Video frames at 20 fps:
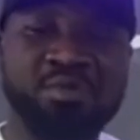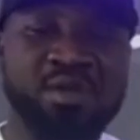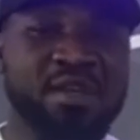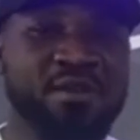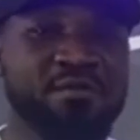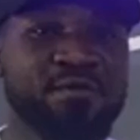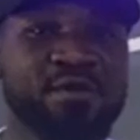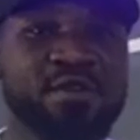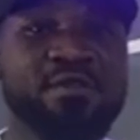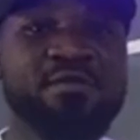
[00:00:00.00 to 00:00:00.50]

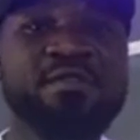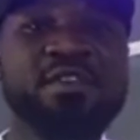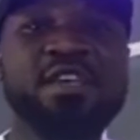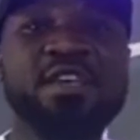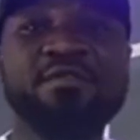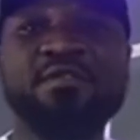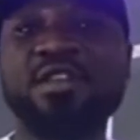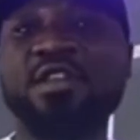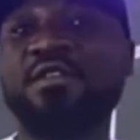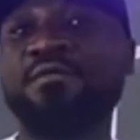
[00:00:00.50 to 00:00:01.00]

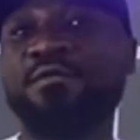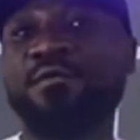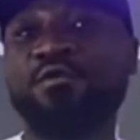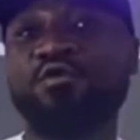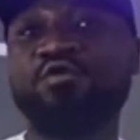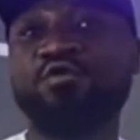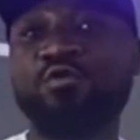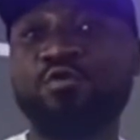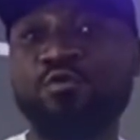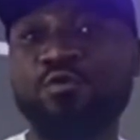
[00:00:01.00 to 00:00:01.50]
Even if
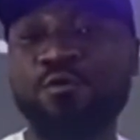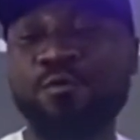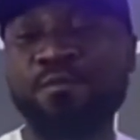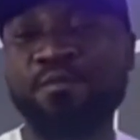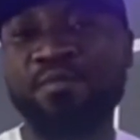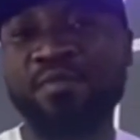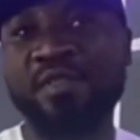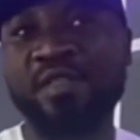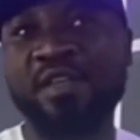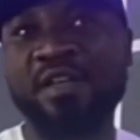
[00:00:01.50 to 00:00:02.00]
you
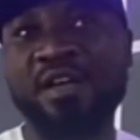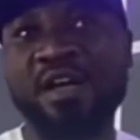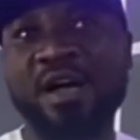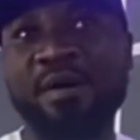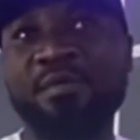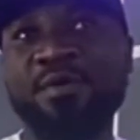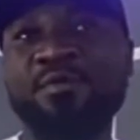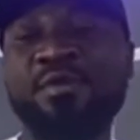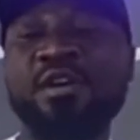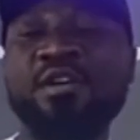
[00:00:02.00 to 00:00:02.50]
do,
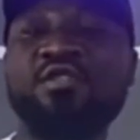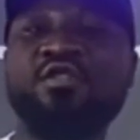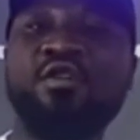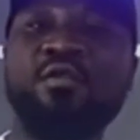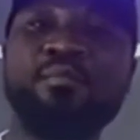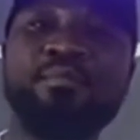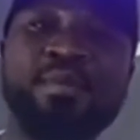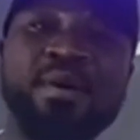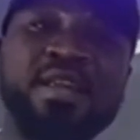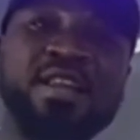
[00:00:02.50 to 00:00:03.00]
when you
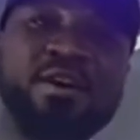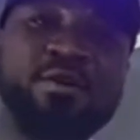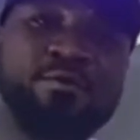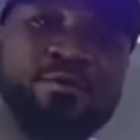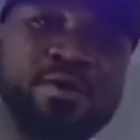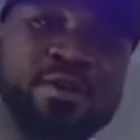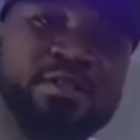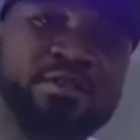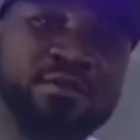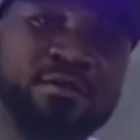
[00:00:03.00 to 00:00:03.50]
compare
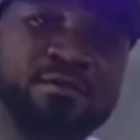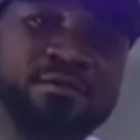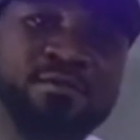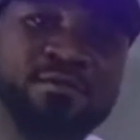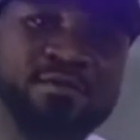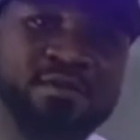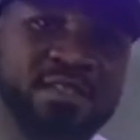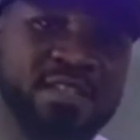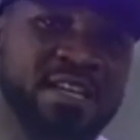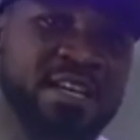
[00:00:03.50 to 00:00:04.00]

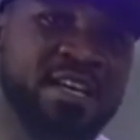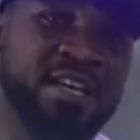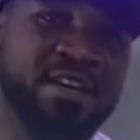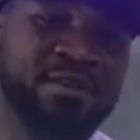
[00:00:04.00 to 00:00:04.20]
the